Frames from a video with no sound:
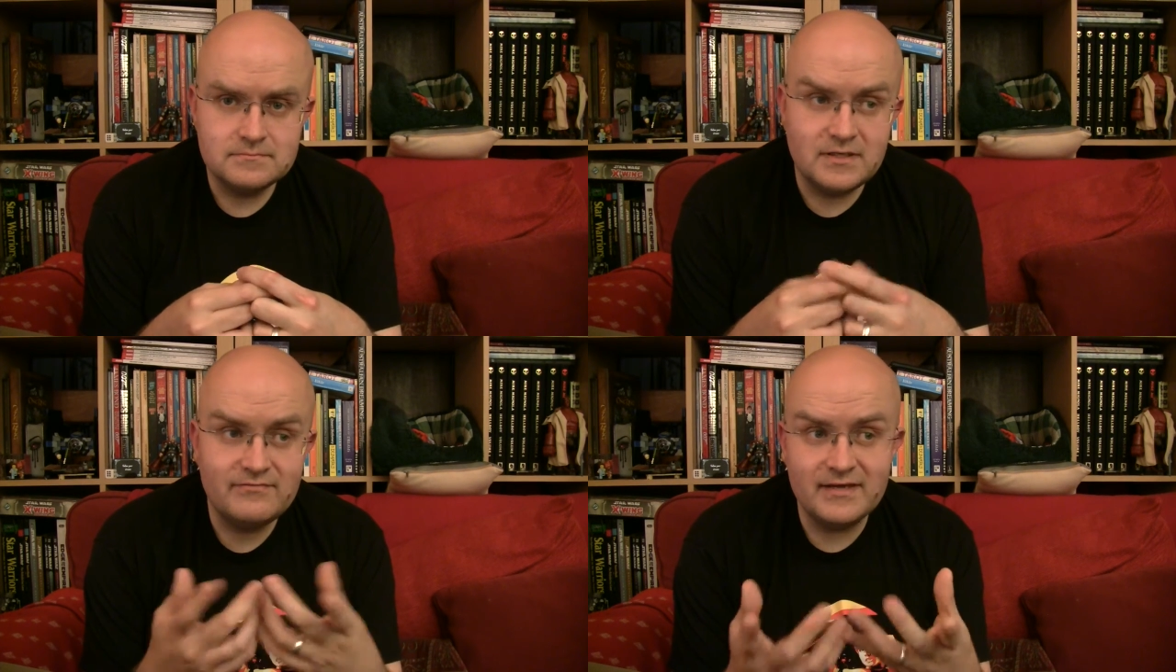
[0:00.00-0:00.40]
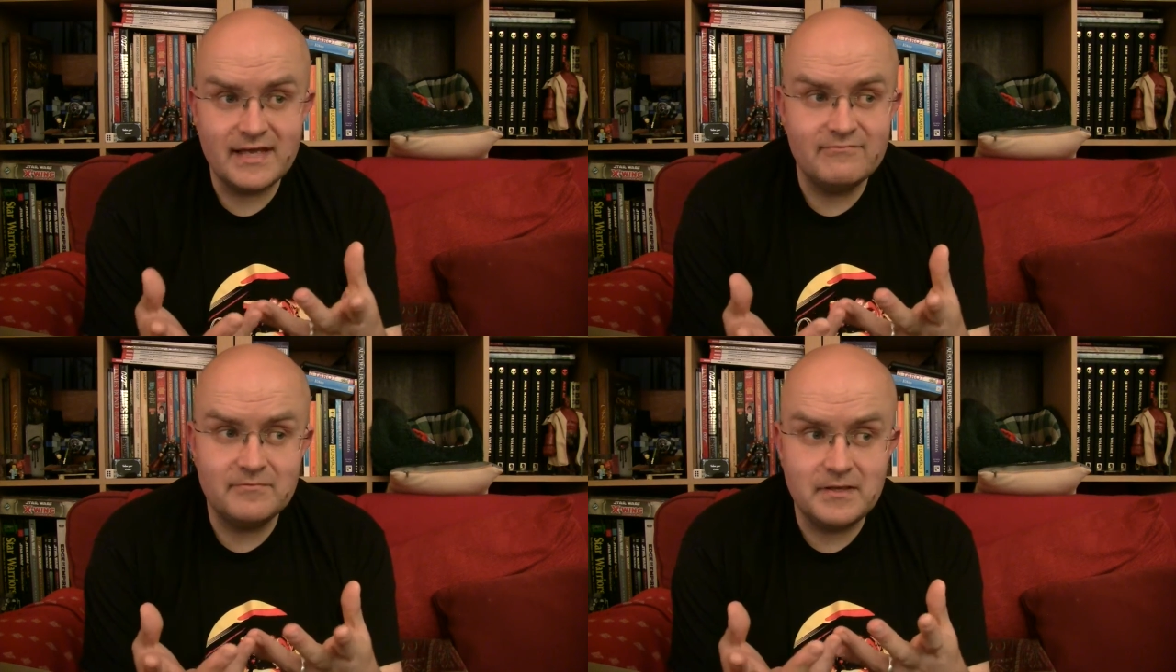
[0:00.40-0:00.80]
Perfect
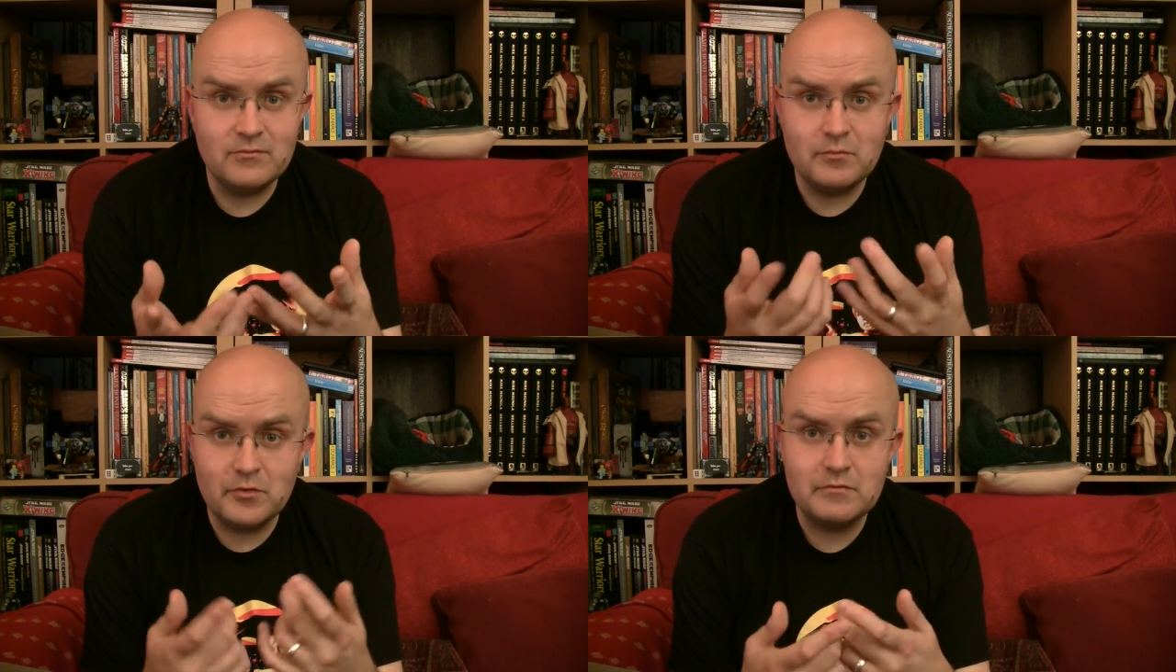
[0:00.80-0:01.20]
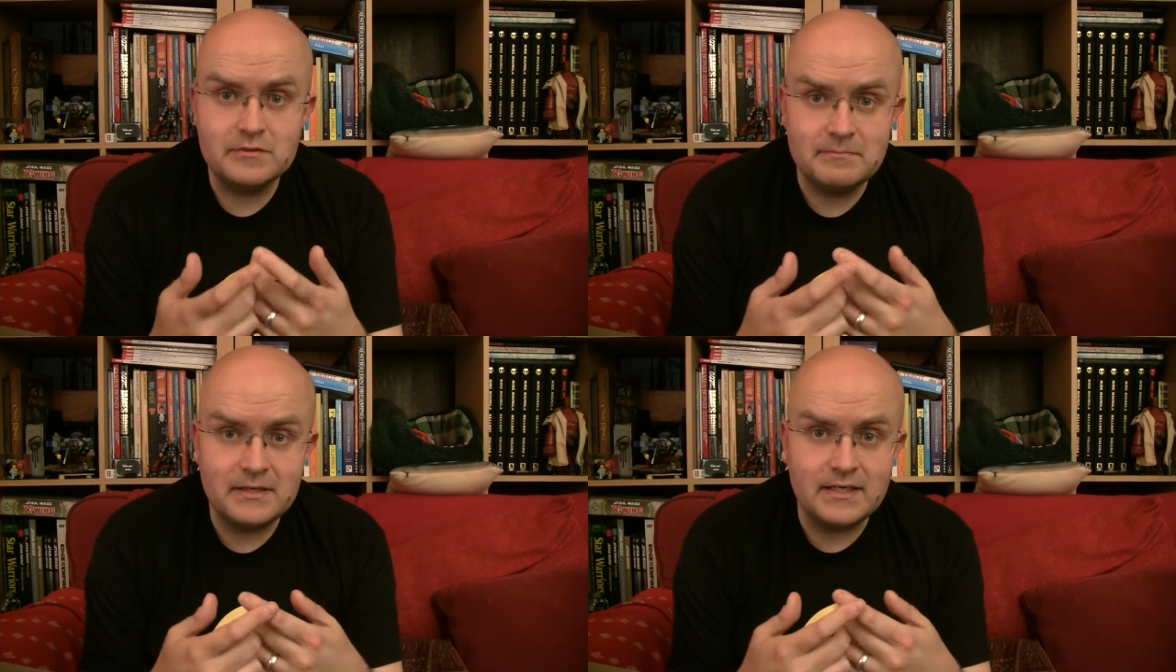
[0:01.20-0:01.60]
game for me would
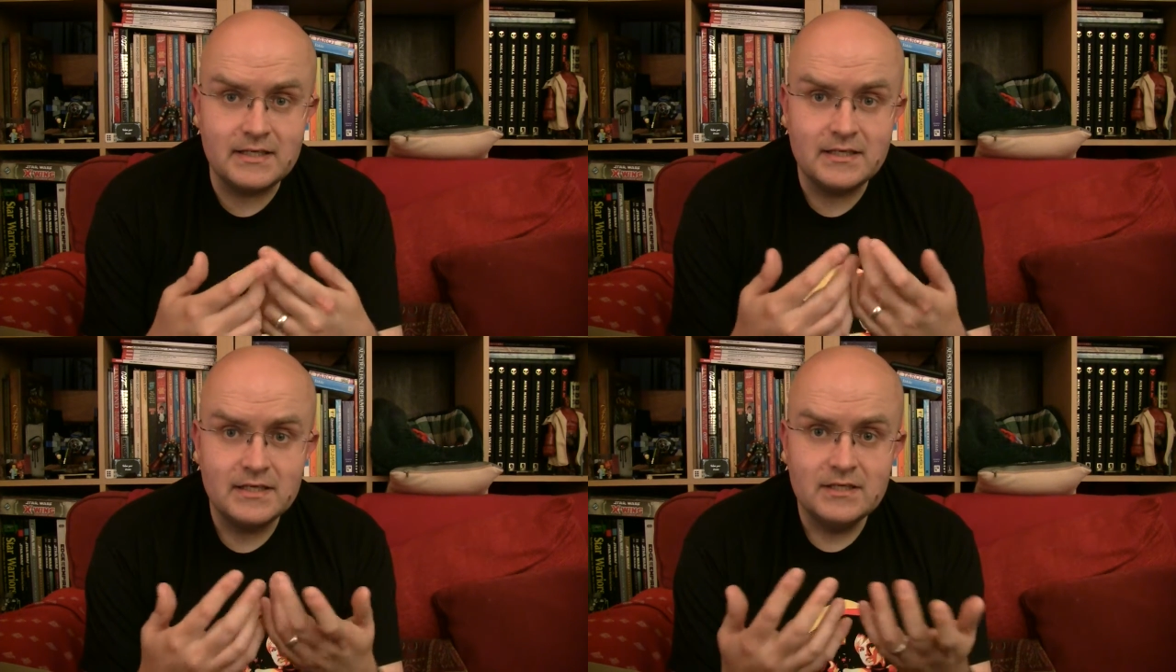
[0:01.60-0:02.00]
probably be